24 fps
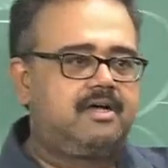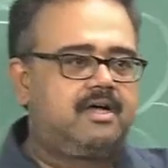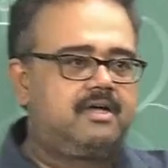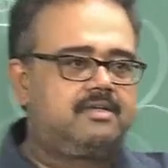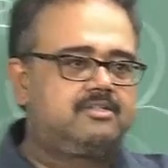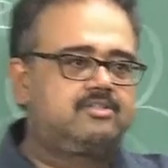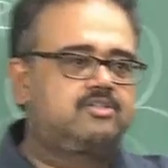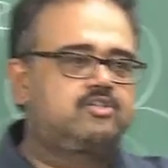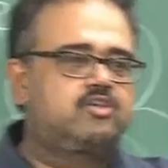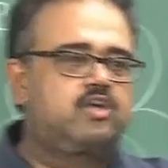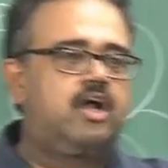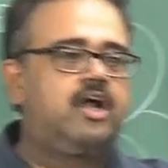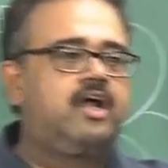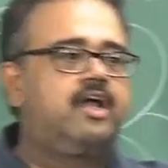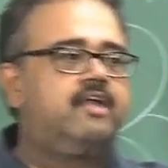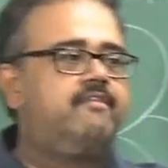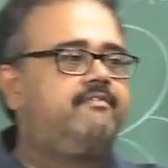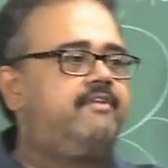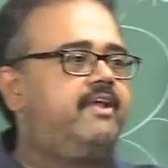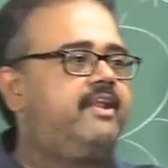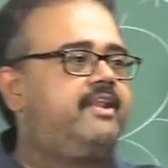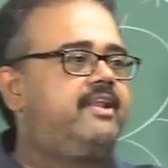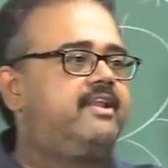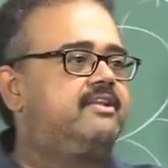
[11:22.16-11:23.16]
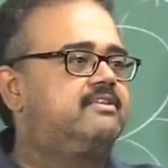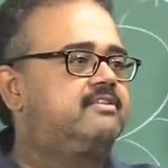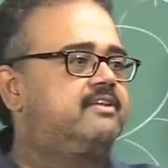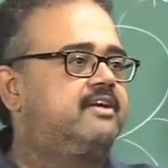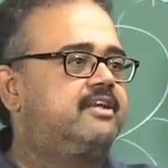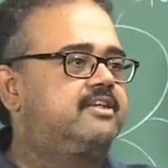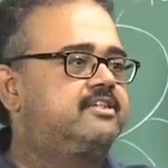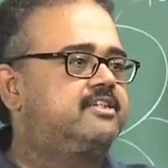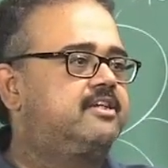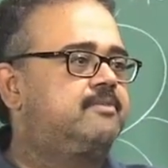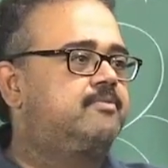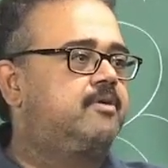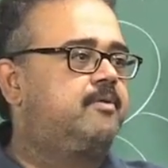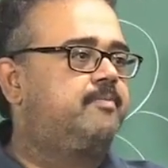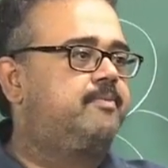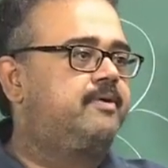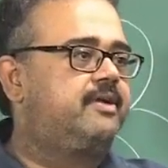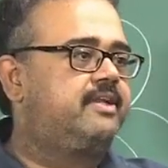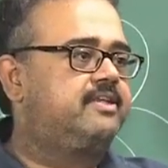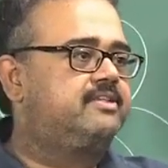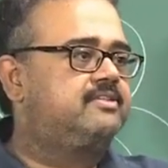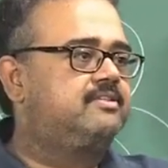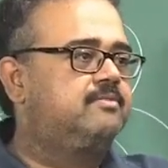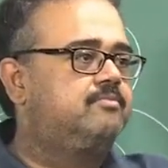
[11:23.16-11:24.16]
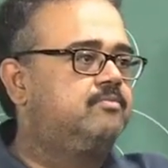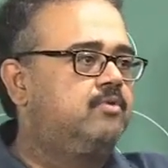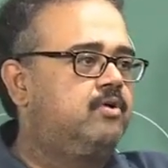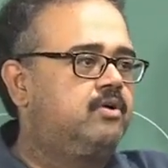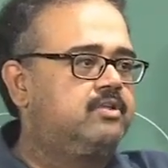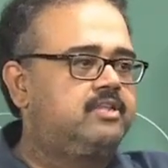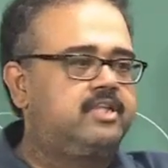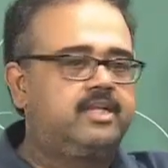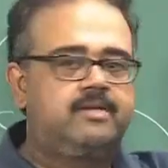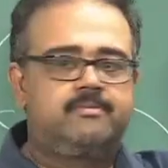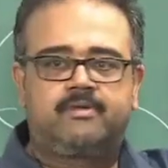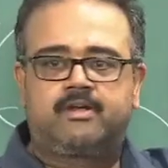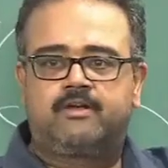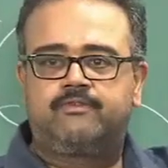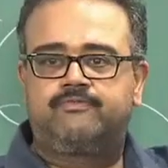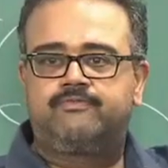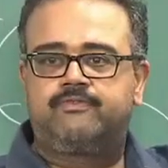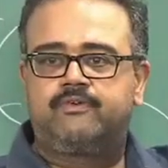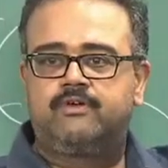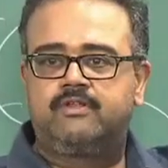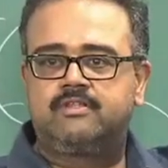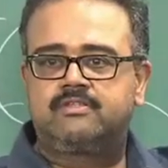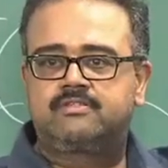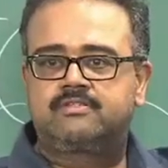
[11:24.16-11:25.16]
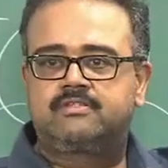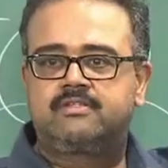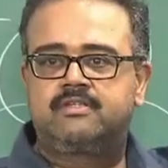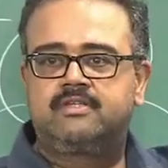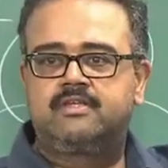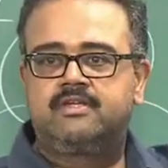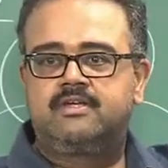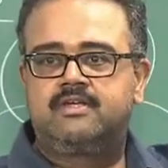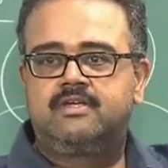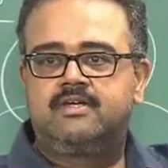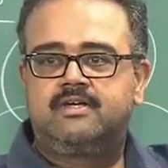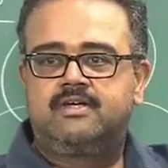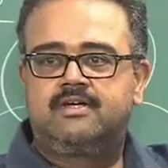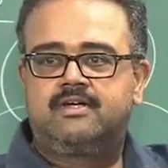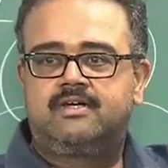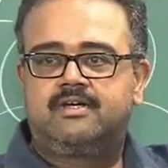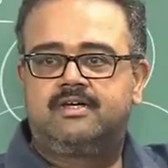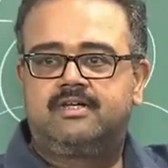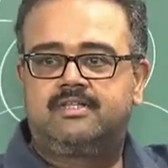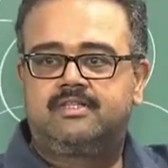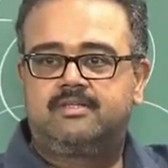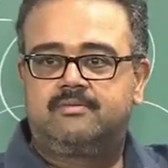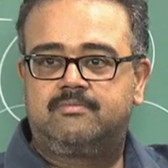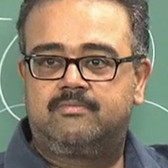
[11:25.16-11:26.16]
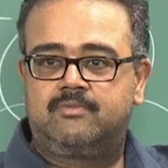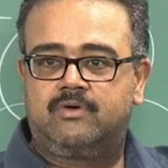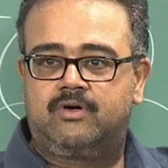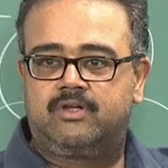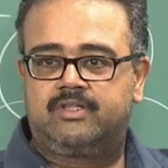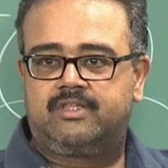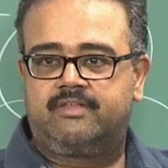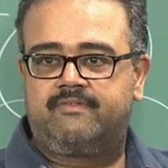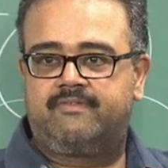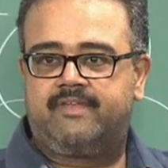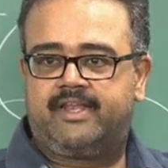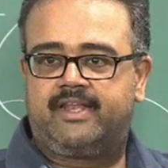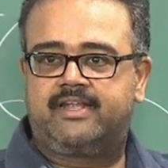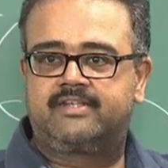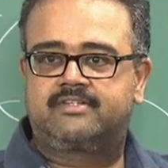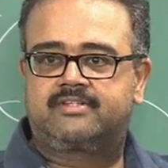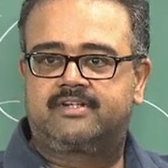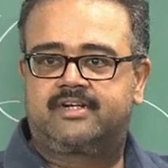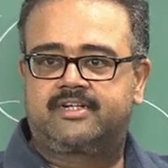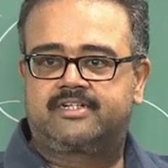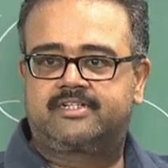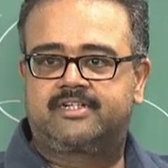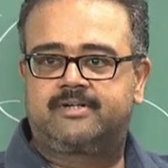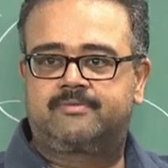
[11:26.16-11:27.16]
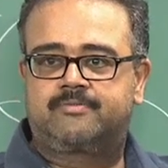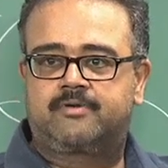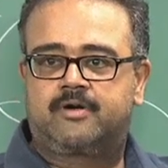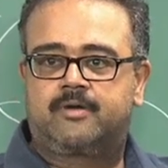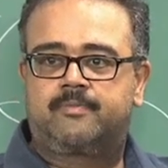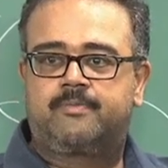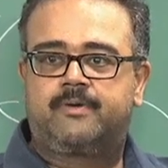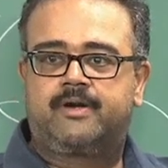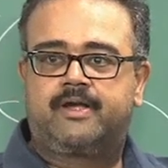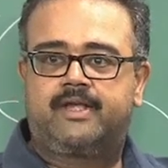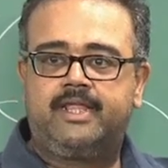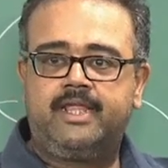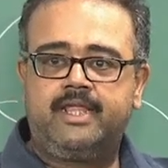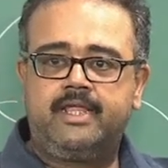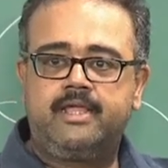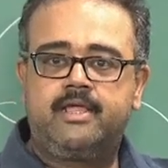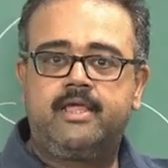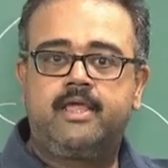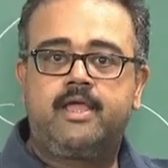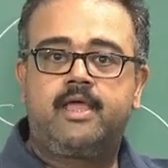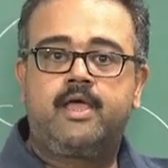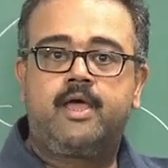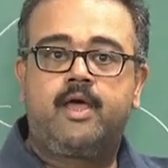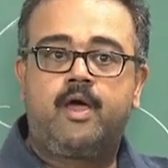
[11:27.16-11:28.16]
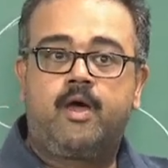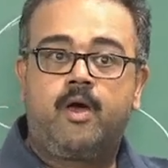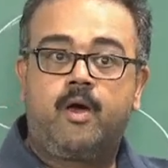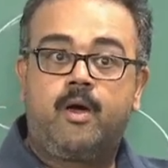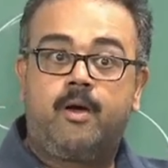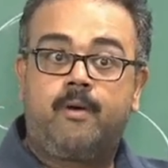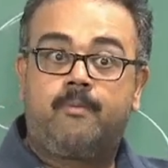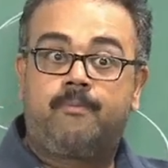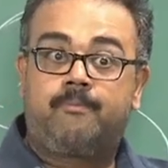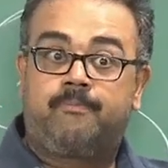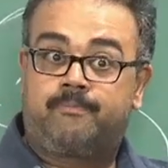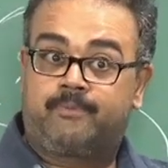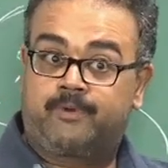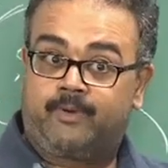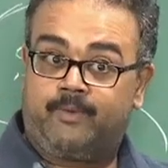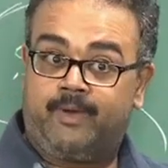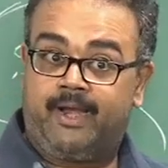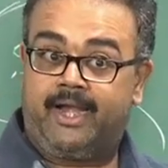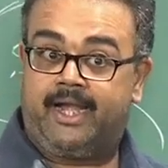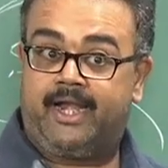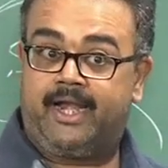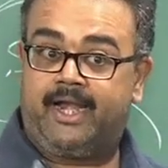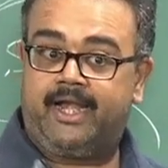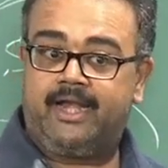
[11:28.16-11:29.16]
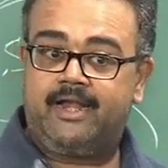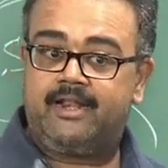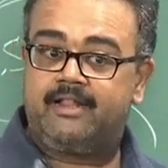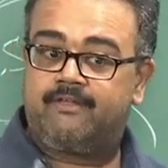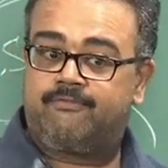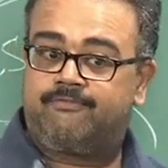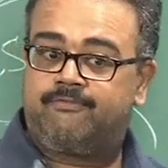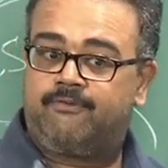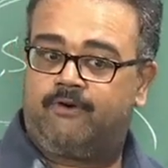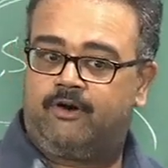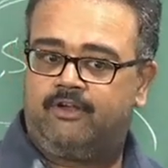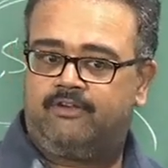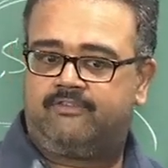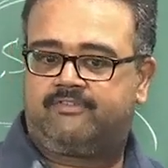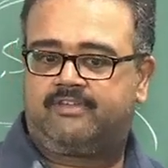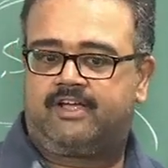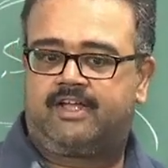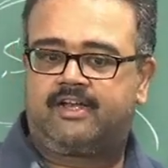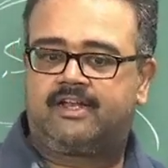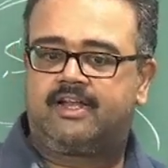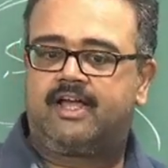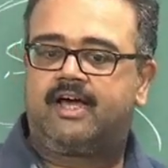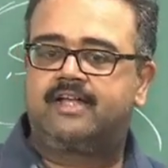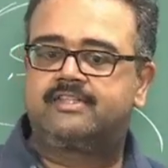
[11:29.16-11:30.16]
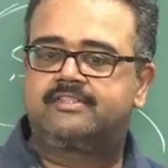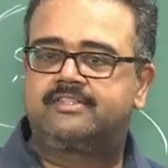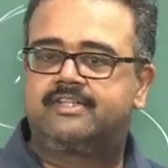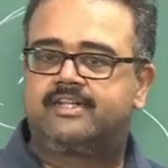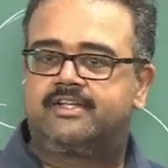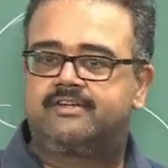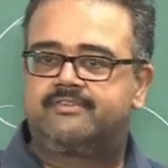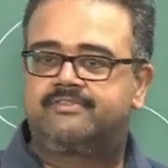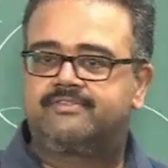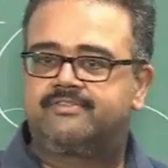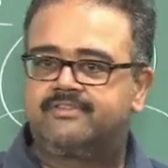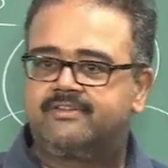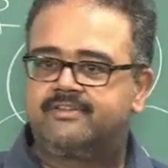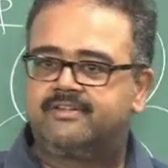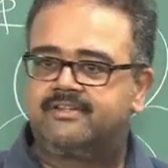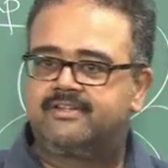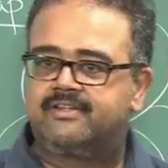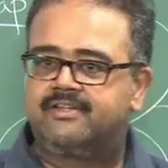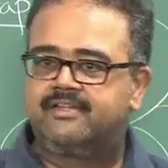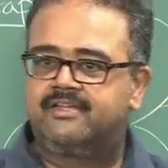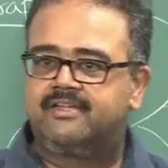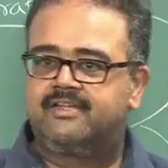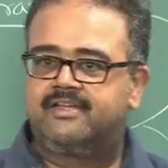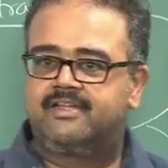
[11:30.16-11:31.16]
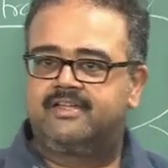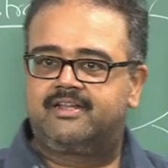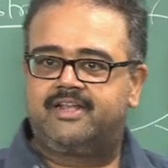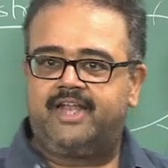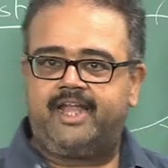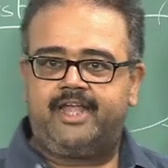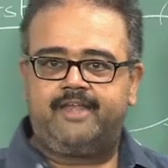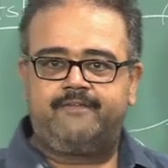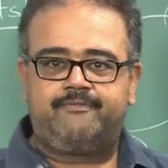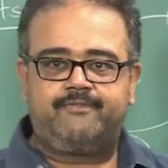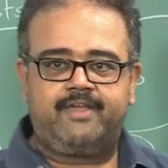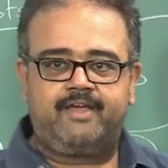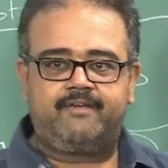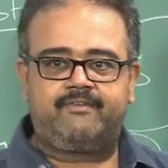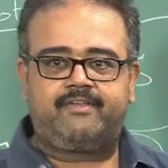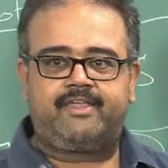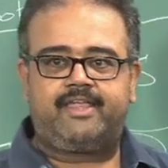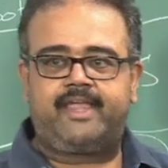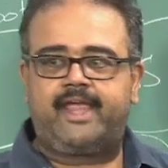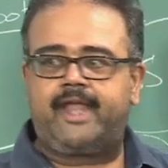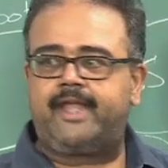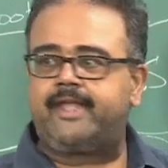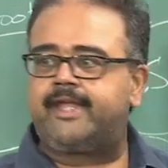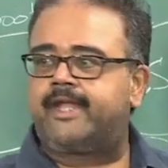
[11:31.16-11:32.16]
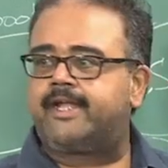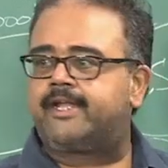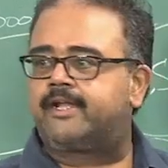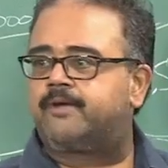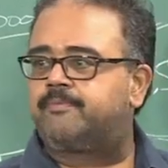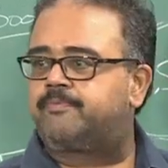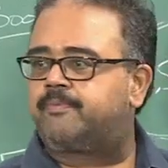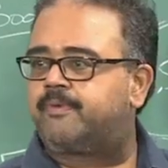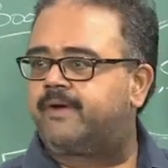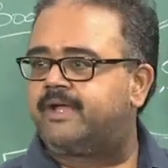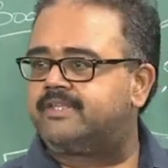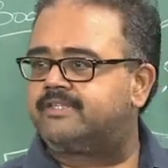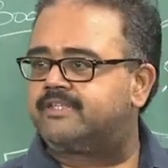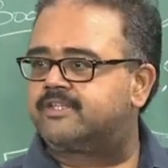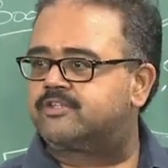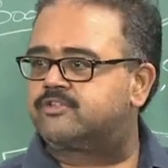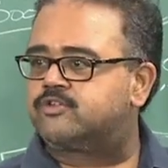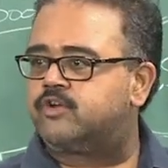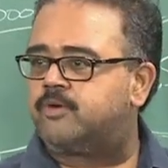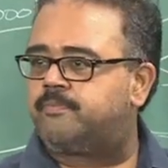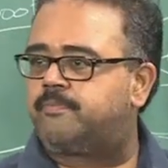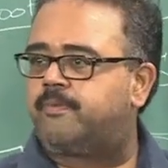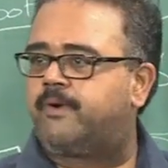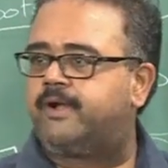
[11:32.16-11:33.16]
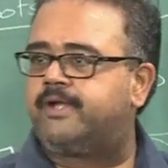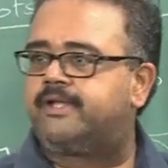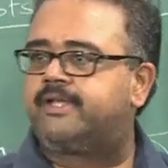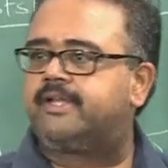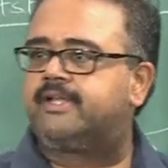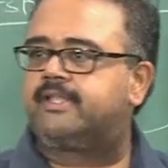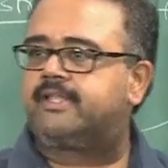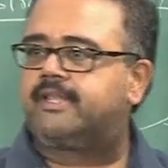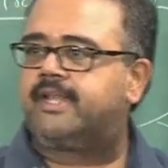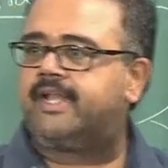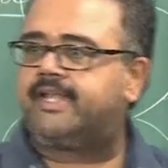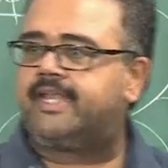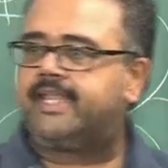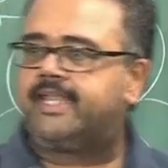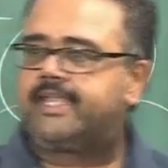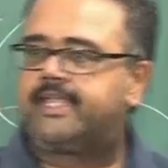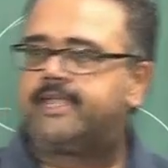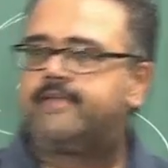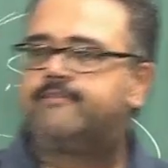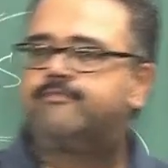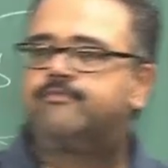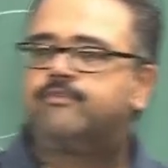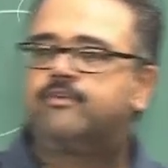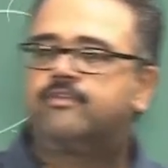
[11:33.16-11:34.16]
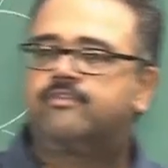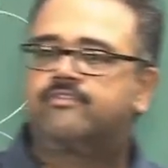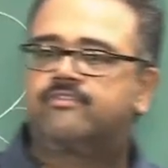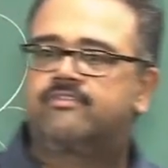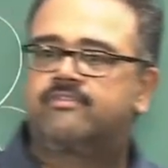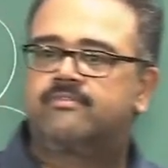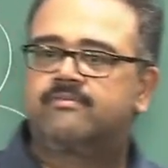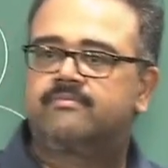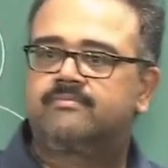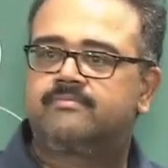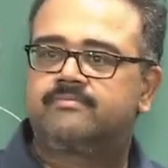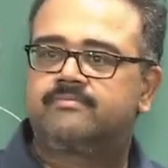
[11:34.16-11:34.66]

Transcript: stronger variance reduction properties. The more the number of folds, the more the variance reduction property, provided the folds are large enough, right. If you have k data points, there is no point in creating k folds,